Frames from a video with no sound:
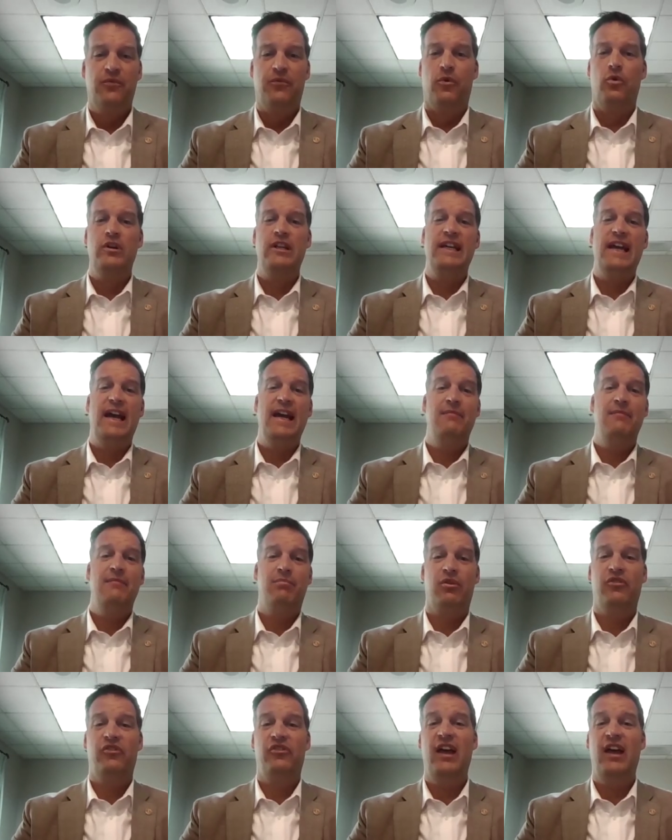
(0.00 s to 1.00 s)

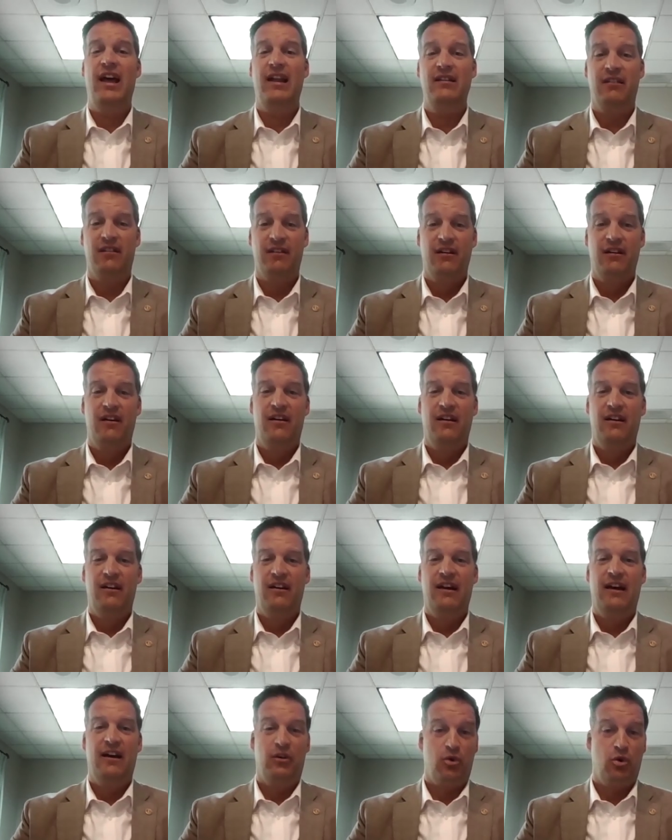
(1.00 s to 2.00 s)
48%
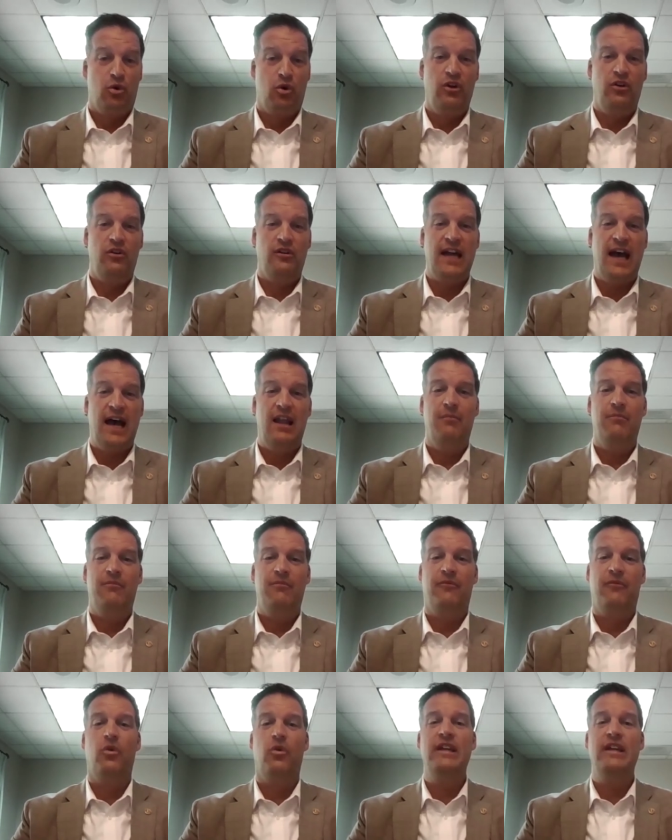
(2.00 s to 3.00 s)
uh, according to
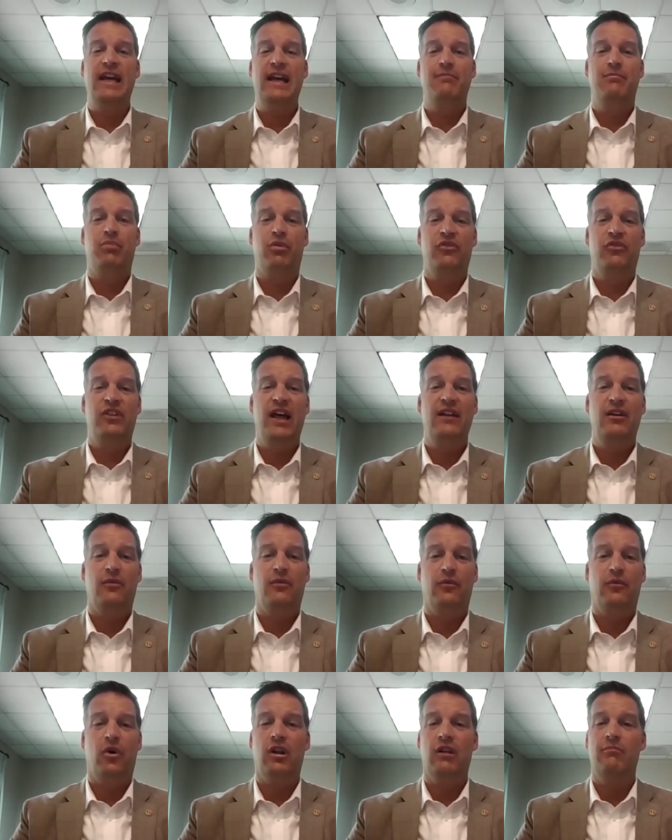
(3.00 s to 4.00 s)
gallup 48%
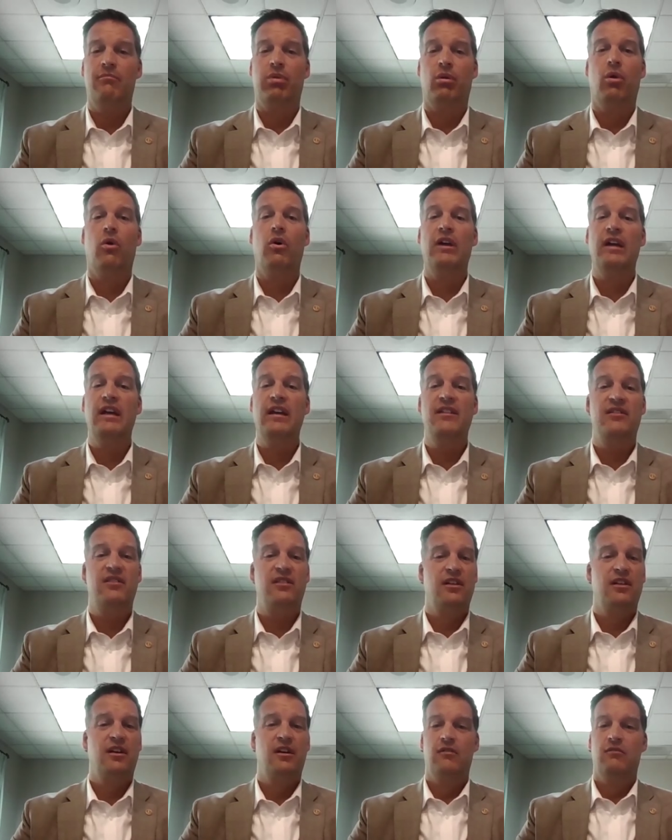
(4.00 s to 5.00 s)
of all
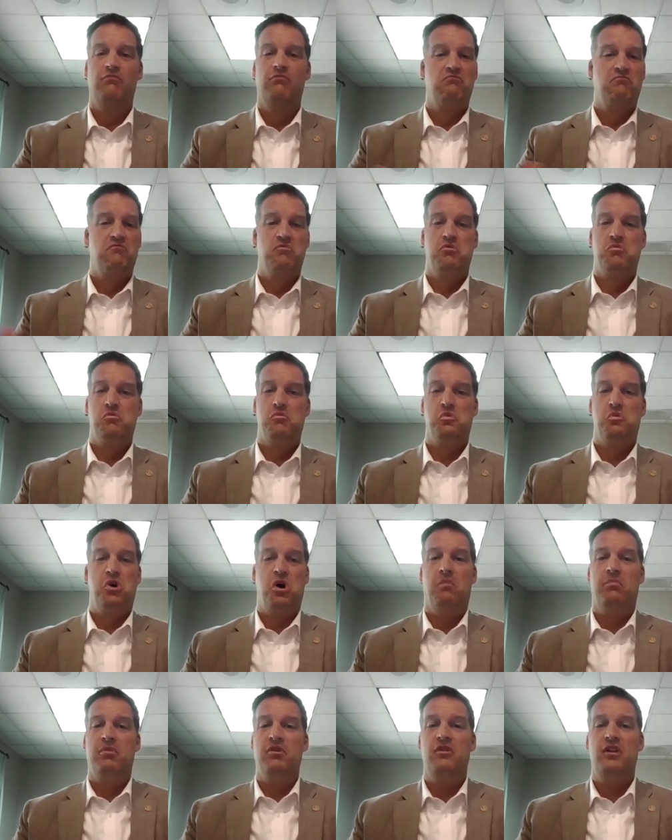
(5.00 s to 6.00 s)
employees
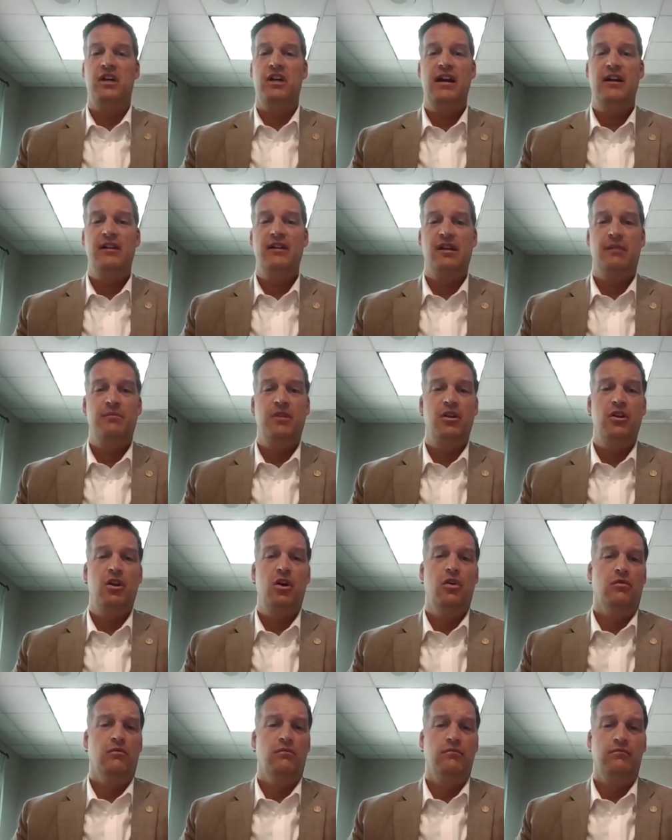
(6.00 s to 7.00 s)
we're open to hearing something
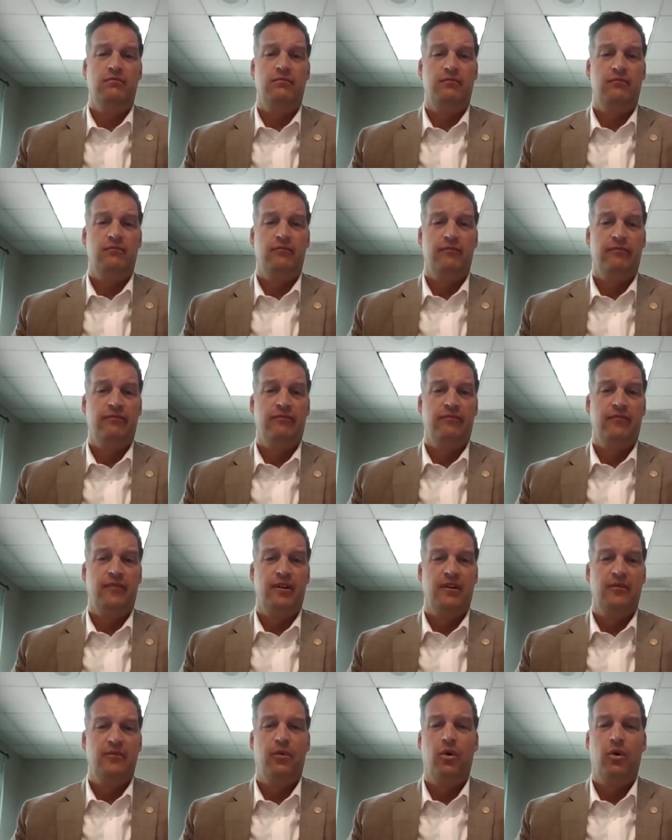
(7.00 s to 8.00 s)
new.
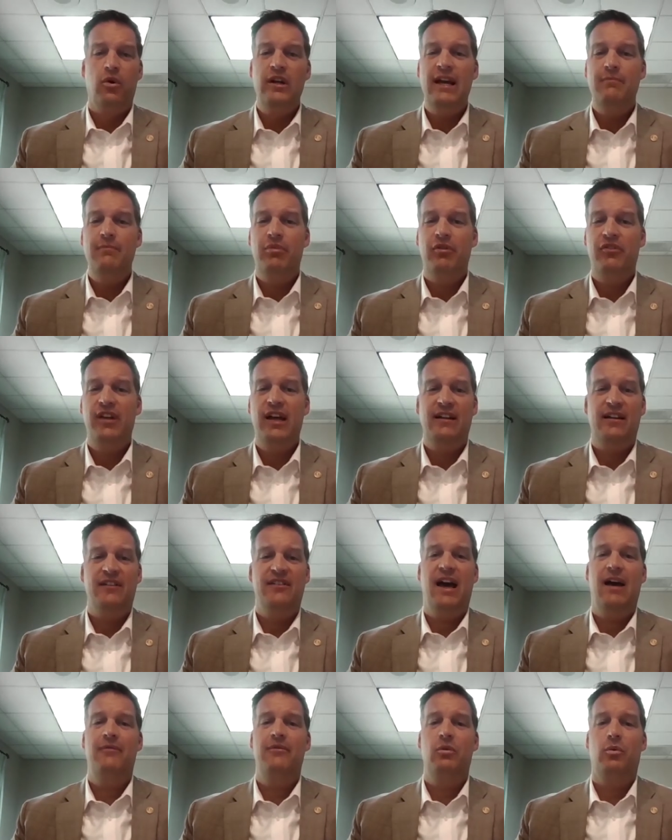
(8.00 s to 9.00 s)
48%,
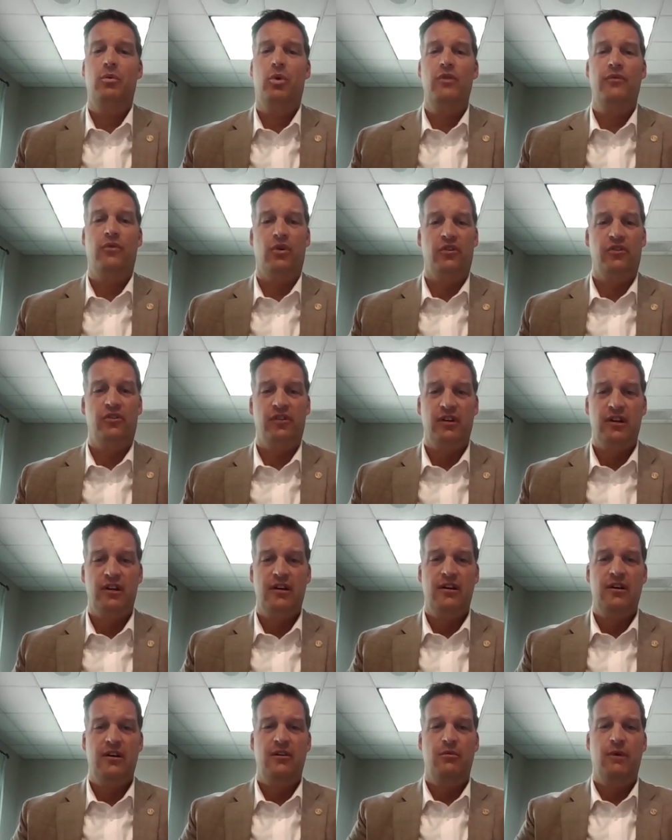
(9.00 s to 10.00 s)
that's half the workforce,
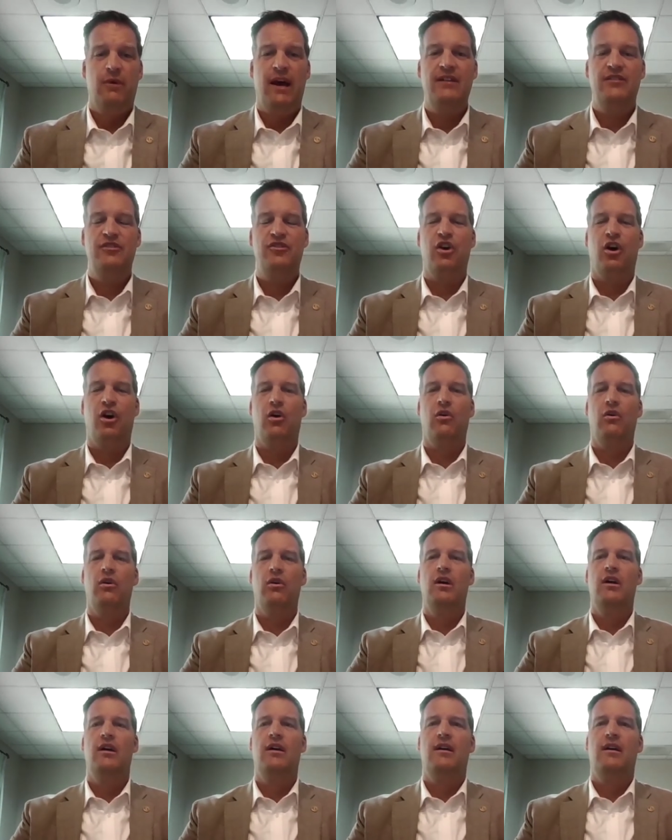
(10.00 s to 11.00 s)
right? So